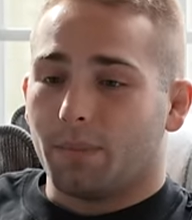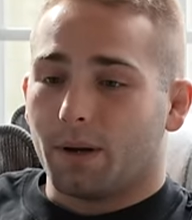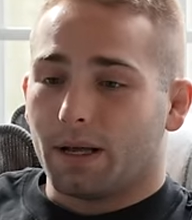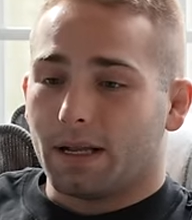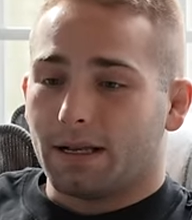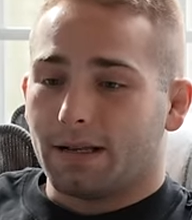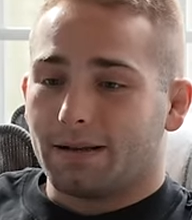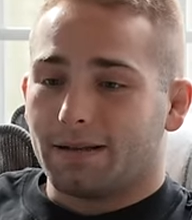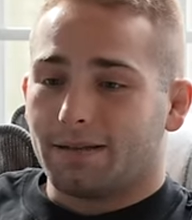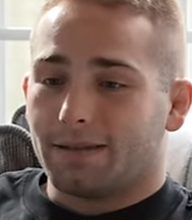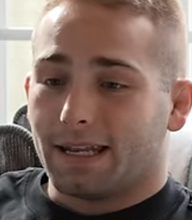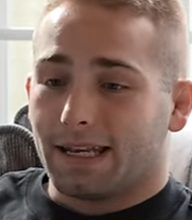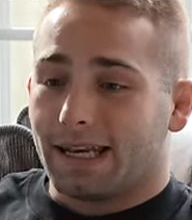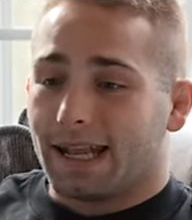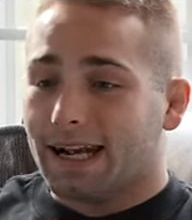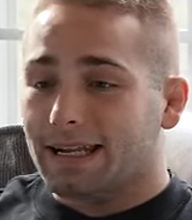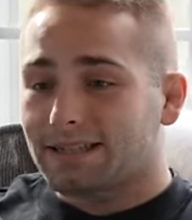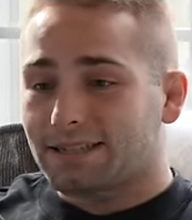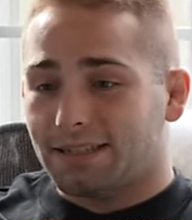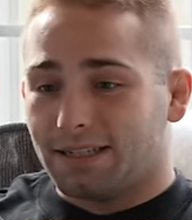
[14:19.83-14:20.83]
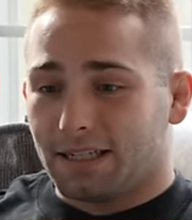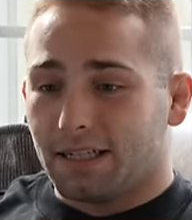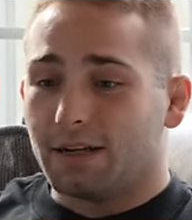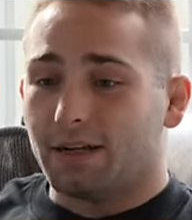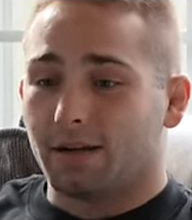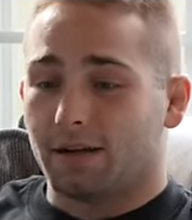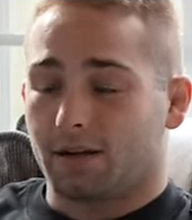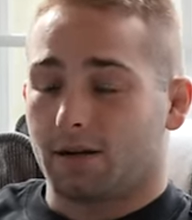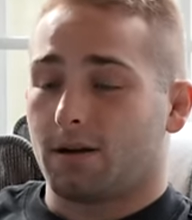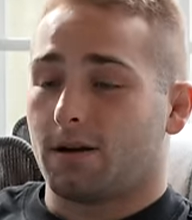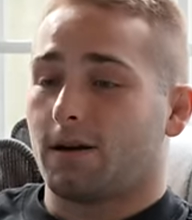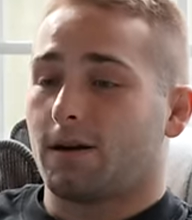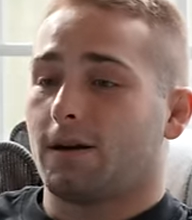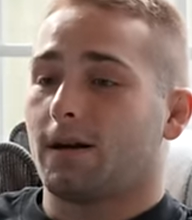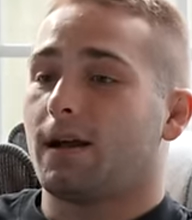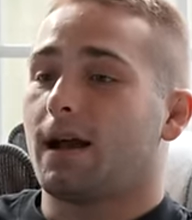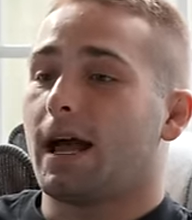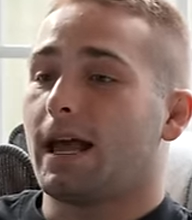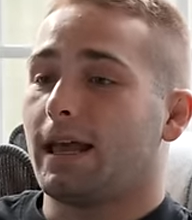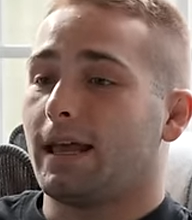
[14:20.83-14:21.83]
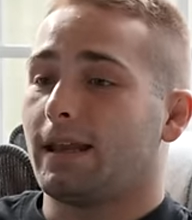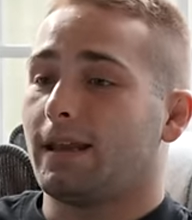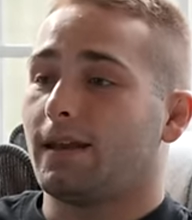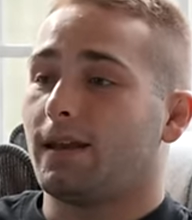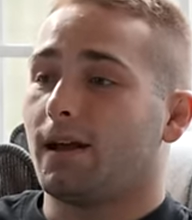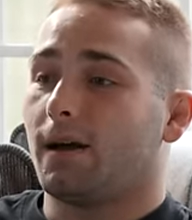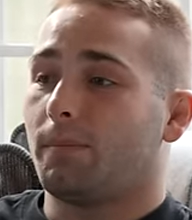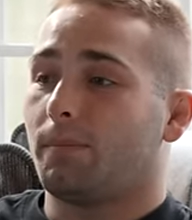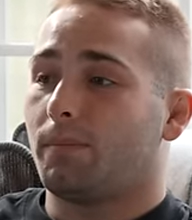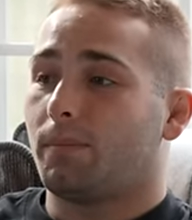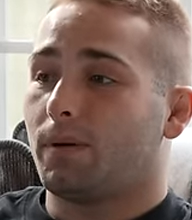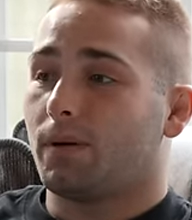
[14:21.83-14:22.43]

But the next year I ended up